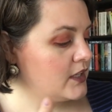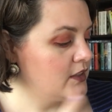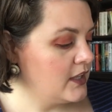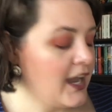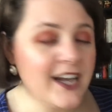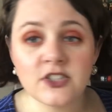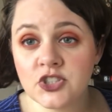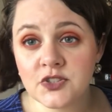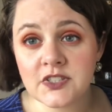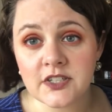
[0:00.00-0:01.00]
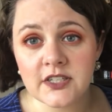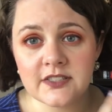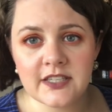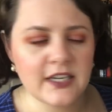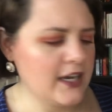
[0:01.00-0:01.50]
the Iron Duke
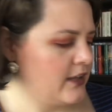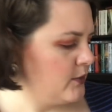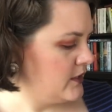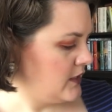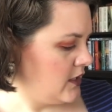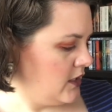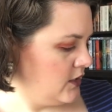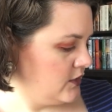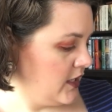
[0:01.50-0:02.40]
series, the I uh, what is it called?